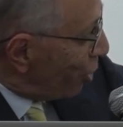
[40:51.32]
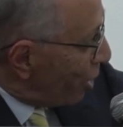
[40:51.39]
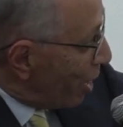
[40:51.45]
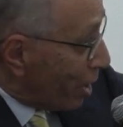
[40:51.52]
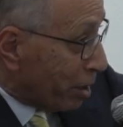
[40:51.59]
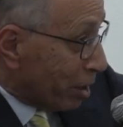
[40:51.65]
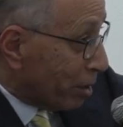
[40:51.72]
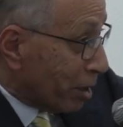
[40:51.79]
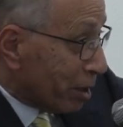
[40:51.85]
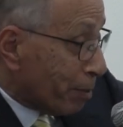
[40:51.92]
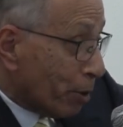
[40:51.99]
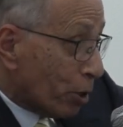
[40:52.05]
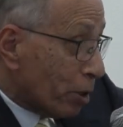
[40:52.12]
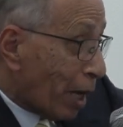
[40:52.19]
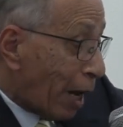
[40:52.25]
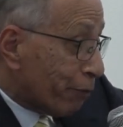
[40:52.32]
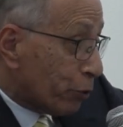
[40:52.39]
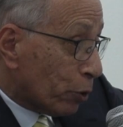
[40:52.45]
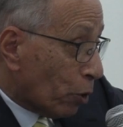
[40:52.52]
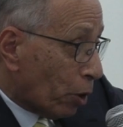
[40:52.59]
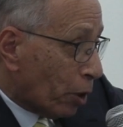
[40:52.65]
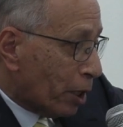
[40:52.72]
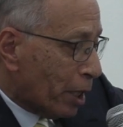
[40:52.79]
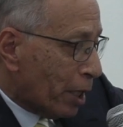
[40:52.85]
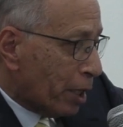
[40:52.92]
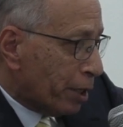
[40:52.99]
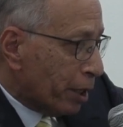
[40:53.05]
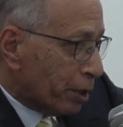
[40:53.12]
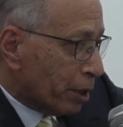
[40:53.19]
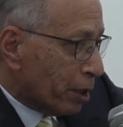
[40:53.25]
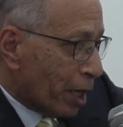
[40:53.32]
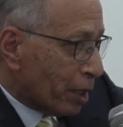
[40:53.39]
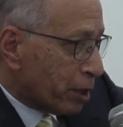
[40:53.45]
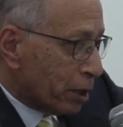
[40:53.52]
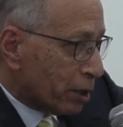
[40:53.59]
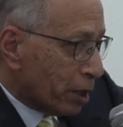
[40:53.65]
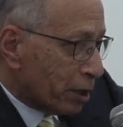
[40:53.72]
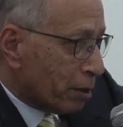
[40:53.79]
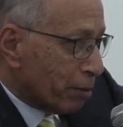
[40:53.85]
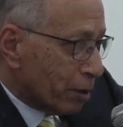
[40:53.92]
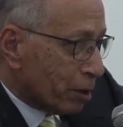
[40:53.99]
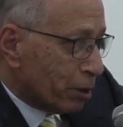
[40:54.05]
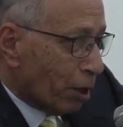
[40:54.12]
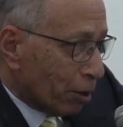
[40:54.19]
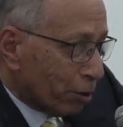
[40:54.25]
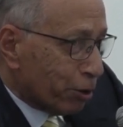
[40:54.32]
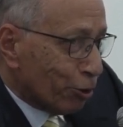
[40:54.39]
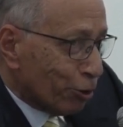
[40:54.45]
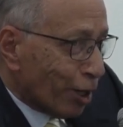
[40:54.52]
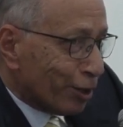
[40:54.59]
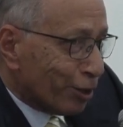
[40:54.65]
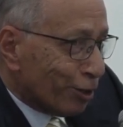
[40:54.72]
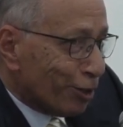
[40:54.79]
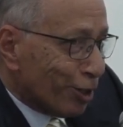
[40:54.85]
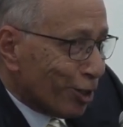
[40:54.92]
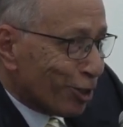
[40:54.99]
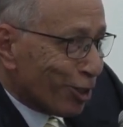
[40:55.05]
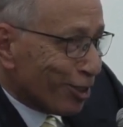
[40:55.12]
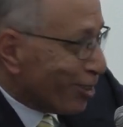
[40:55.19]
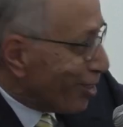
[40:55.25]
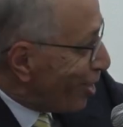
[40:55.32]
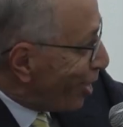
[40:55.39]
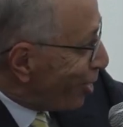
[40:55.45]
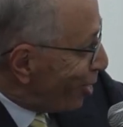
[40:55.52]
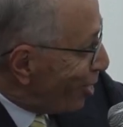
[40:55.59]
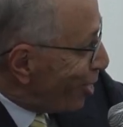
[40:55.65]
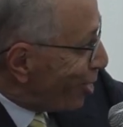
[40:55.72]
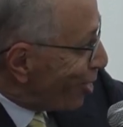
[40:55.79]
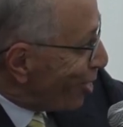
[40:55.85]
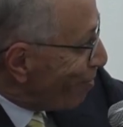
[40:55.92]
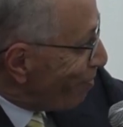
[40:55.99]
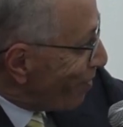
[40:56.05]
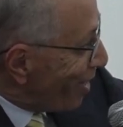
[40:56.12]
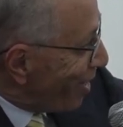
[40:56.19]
international system, because after all, the international system is not the United Nations. The United Nations,